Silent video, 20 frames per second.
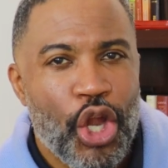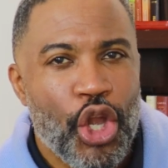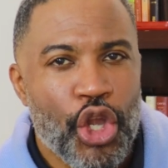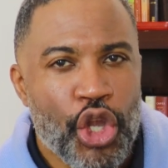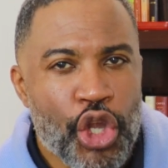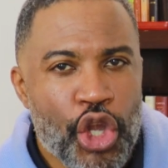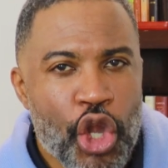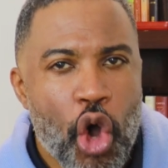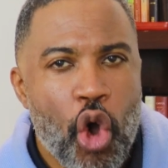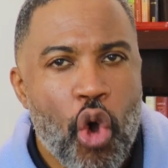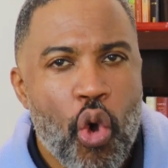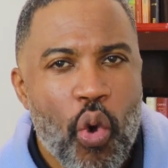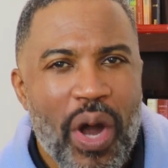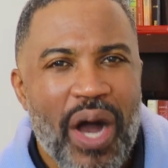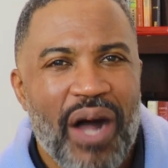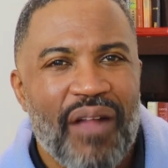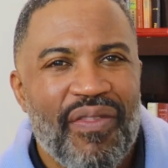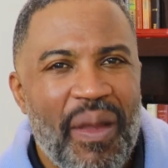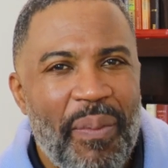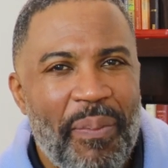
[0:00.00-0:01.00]
No
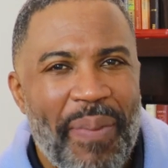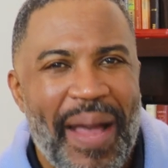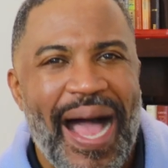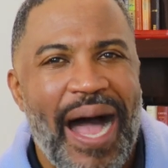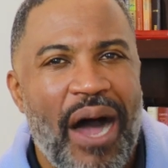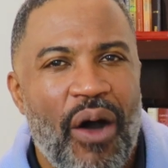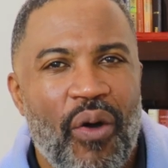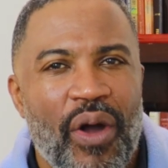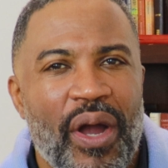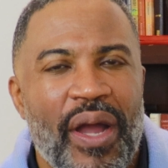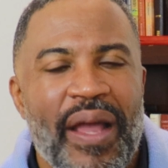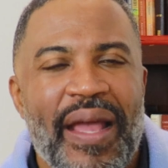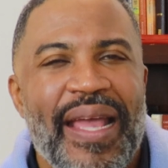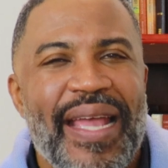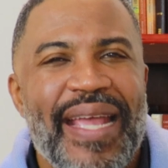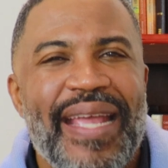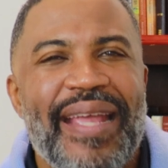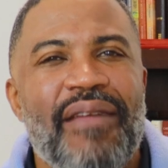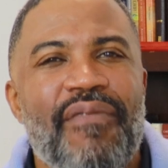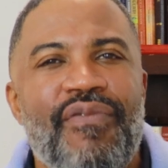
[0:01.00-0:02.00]
other power
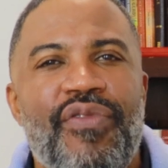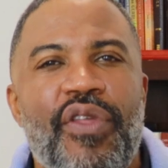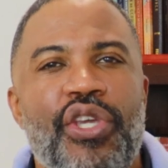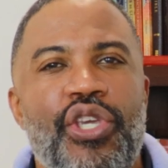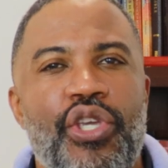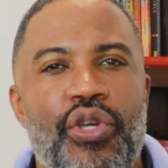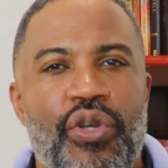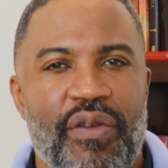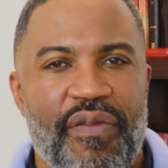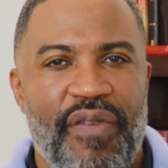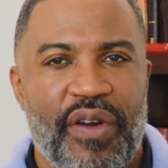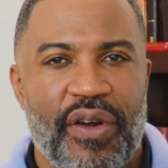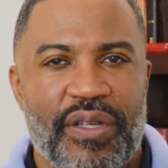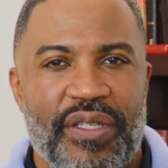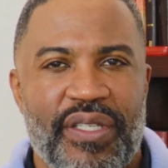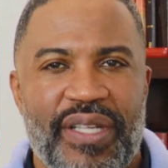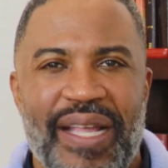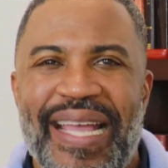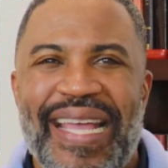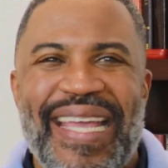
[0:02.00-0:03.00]
in the
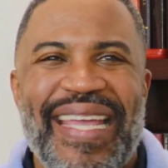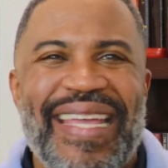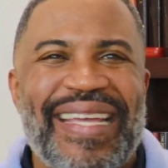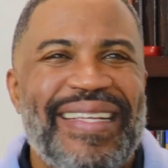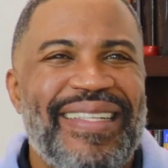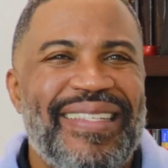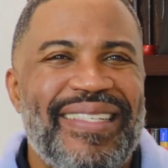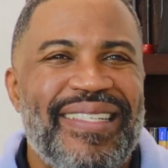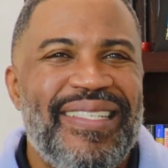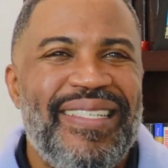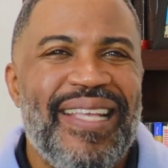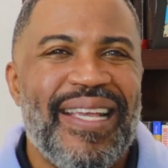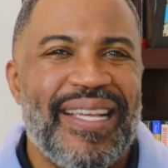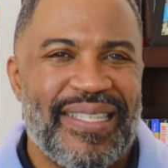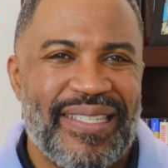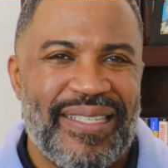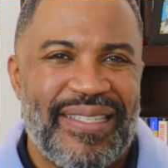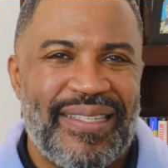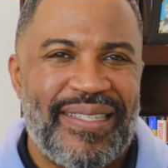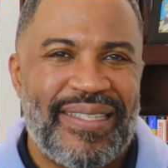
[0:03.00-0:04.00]
universe
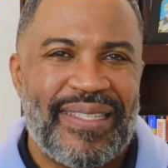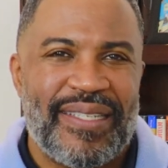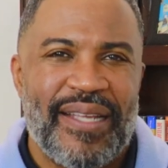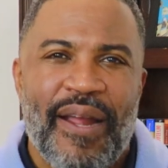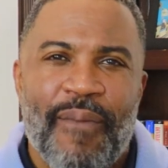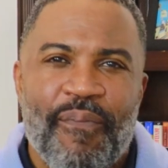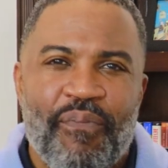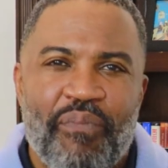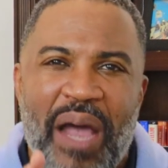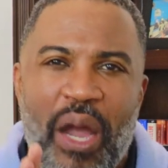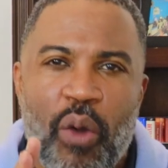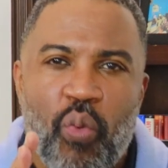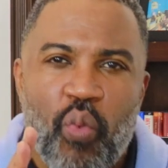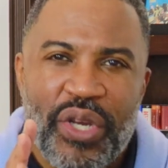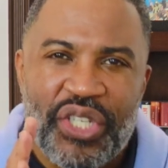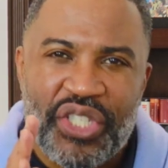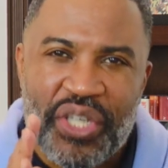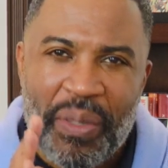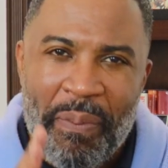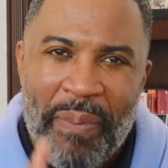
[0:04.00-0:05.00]
exists by
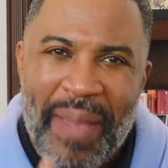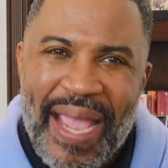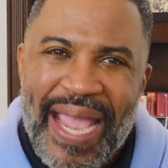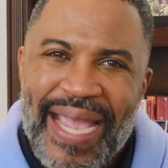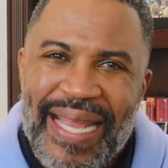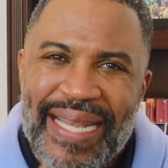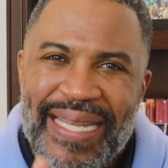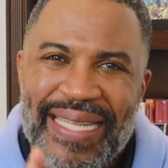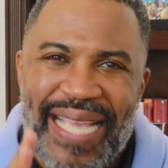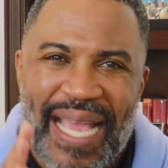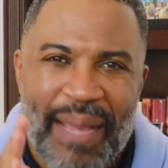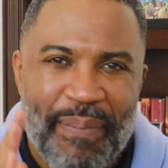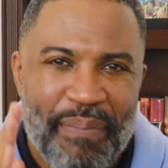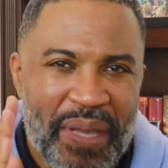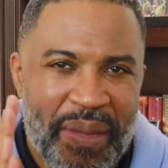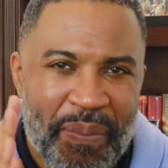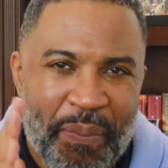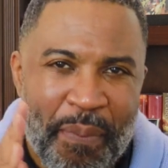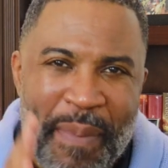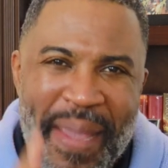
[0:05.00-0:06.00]
which a man can
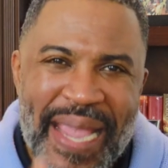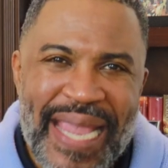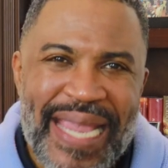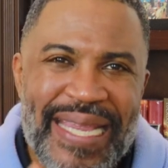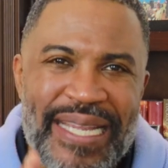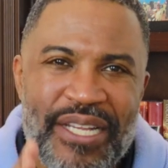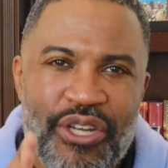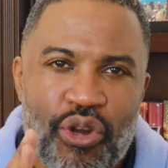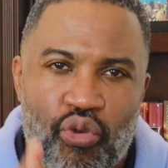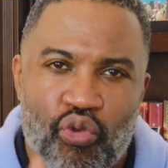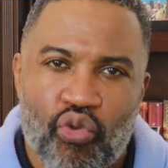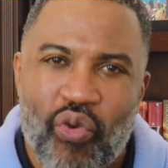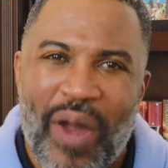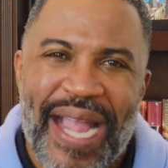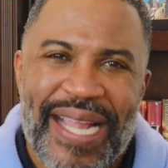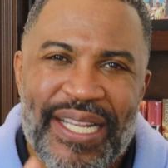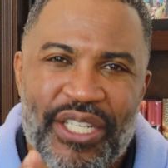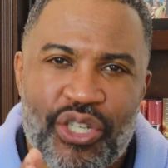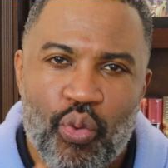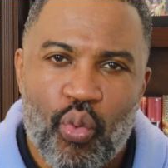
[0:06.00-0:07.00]
be made
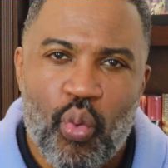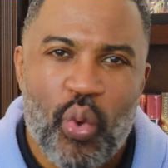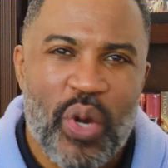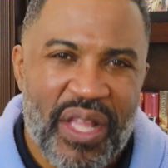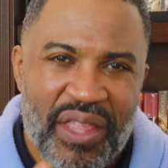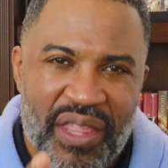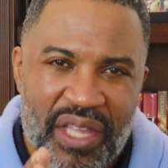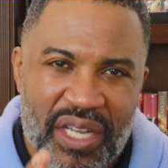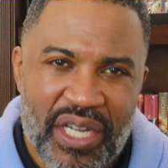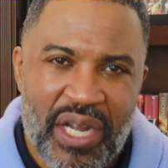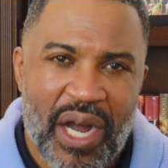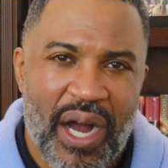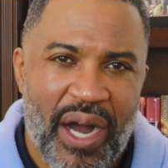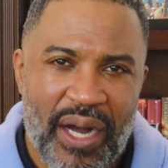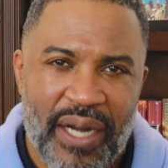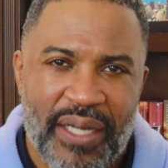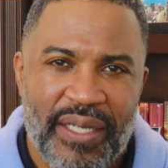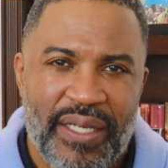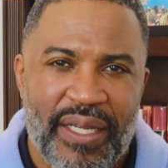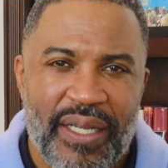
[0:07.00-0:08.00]
right with
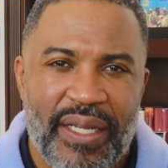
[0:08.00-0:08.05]
God.